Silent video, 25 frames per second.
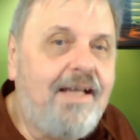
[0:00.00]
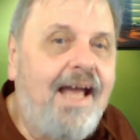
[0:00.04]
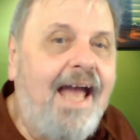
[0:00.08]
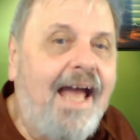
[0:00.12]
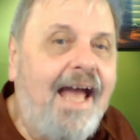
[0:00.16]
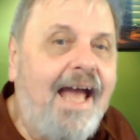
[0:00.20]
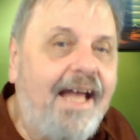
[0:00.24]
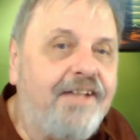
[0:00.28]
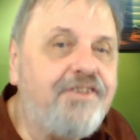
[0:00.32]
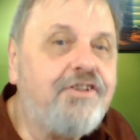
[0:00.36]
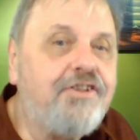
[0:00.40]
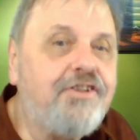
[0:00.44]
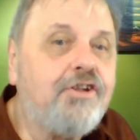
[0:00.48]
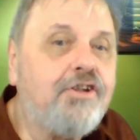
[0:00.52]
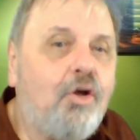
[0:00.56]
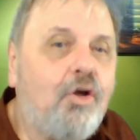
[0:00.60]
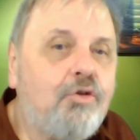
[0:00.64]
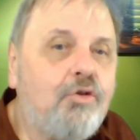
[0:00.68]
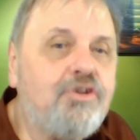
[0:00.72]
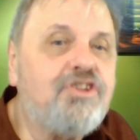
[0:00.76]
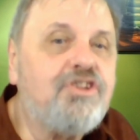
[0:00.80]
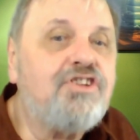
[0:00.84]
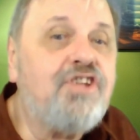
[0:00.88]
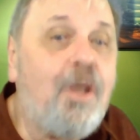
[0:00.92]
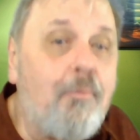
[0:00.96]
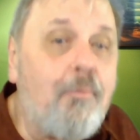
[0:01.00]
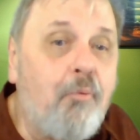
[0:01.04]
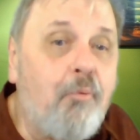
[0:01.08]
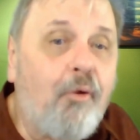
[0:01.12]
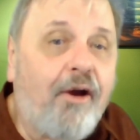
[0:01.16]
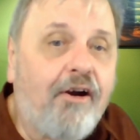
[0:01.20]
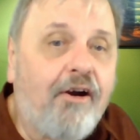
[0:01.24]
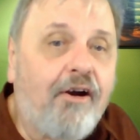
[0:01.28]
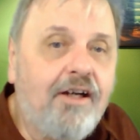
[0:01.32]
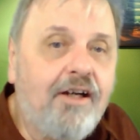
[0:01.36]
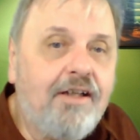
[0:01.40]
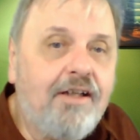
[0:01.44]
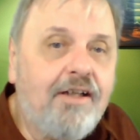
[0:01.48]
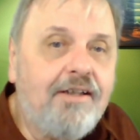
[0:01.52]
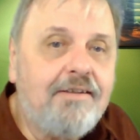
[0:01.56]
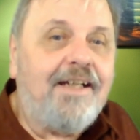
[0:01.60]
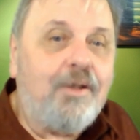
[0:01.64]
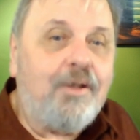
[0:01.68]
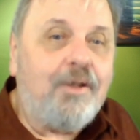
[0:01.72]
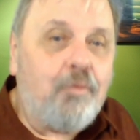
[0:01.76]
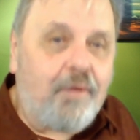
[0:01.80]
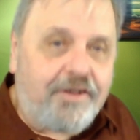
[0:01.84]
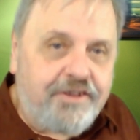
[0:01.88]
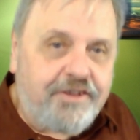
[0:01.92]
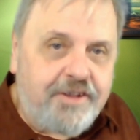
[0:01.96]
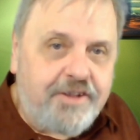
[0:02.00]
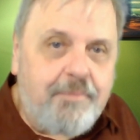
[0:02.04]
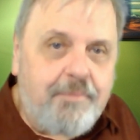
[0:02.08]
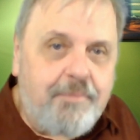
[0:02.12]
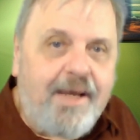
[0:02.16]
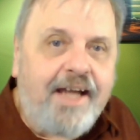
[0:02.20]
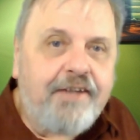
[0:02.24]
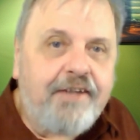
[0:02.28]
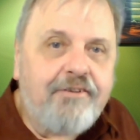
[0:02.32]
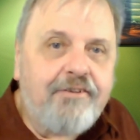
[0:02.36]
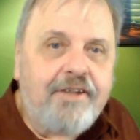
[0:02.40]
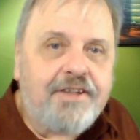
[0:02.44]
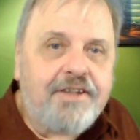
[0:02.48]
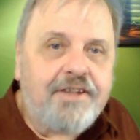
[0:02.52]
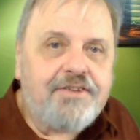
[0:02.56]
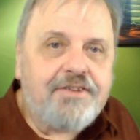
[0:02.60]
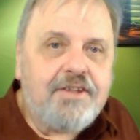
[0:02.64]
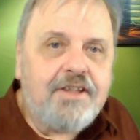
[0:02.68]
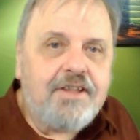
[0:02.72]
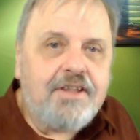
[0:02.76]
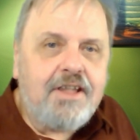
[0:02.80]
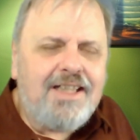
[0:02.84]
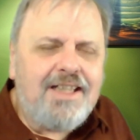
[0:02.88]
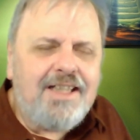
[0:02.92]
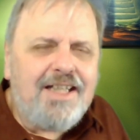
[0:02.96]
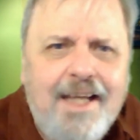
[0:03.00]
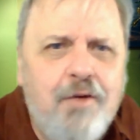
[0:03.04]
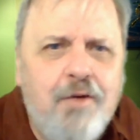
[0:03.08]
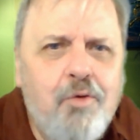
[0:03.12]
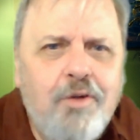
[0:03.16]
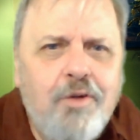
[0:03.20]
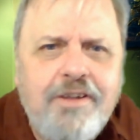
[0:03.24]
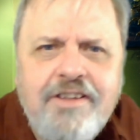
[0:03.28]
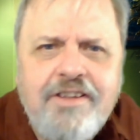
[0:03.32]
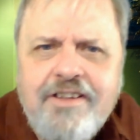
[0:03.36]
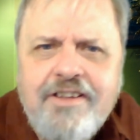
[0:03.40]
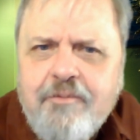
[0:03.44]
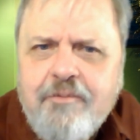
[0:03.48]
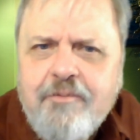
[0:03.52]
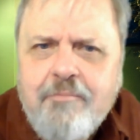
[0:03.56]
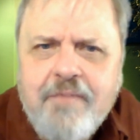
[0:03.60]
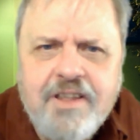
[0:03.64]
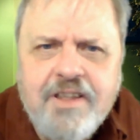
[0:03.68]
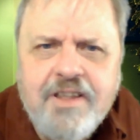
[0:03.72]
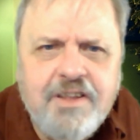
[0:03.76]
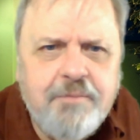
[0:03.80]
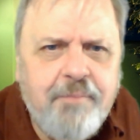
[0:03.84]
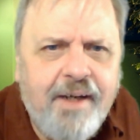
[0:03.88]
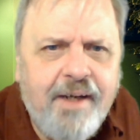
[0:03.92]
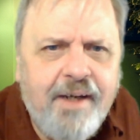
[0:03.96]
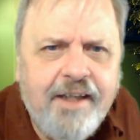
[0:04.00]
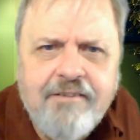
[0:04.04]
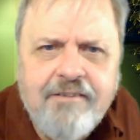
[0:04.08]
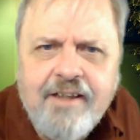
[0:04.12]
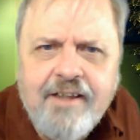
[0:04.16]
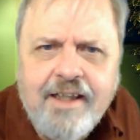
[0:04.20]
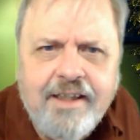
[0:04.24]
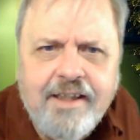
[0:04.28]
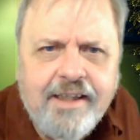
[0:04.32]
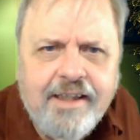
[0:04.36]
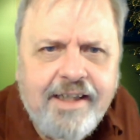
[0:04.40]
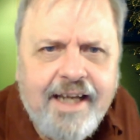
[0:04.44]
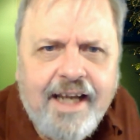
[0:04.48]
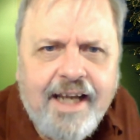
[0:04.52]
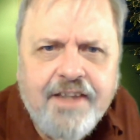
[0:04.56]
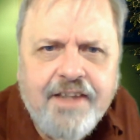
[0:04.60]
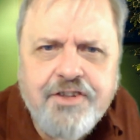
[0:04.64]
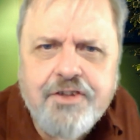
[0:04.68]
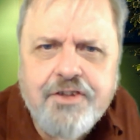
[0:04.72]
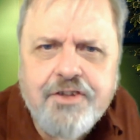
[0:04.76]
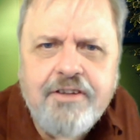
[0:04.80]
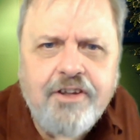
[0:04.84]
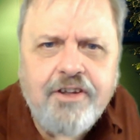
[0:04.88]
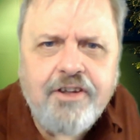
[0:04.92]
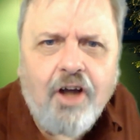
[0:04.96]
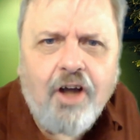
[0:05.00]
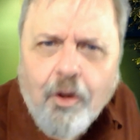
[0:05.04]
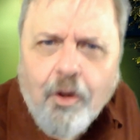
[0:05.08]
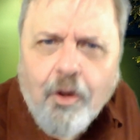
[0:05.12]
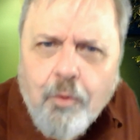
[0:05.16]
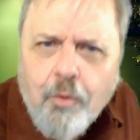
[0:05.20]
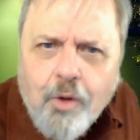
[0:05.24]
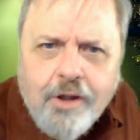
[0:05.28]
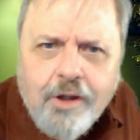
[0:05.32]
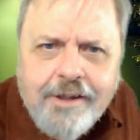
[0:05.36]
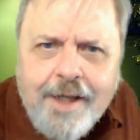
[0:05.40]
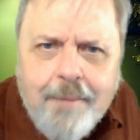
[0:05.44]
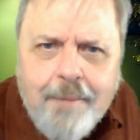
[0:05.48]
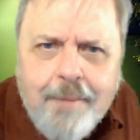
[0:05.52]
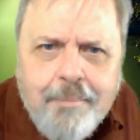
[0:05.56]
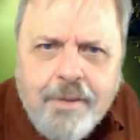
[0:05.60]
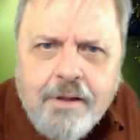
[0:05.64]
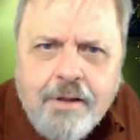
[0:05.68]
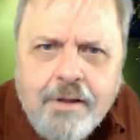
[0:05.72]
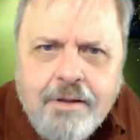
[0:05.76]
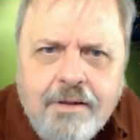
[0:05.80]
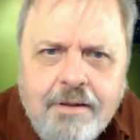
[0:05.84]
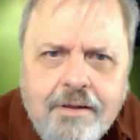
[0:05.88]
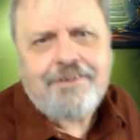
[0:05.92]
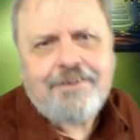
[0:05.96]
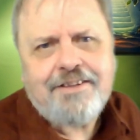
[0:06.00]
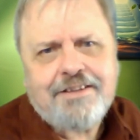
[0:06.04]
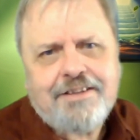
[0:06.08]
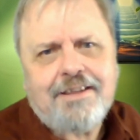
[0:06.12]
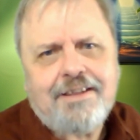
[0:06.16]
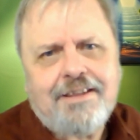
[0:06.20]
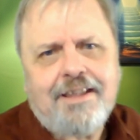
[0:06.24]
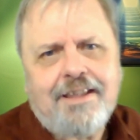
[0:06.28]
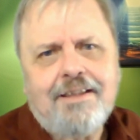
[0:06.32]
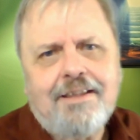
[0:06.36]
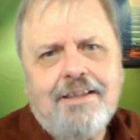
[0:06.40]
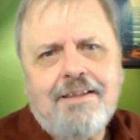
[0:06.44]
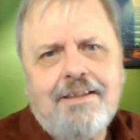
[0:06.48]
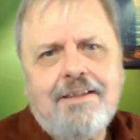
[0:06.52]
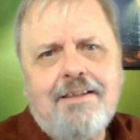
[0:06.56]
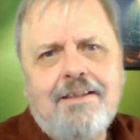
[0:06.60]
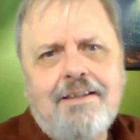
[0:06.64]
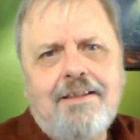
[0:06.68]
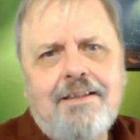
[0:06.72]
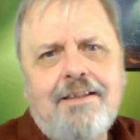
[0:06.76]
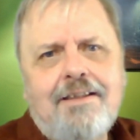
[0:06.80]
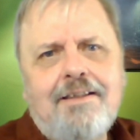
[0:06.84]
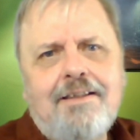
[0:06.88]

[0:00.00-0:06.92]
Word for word: had to go somewhere and it went to the pancreas they wouldn't have missed pancreatic cancer in the heart workup seriously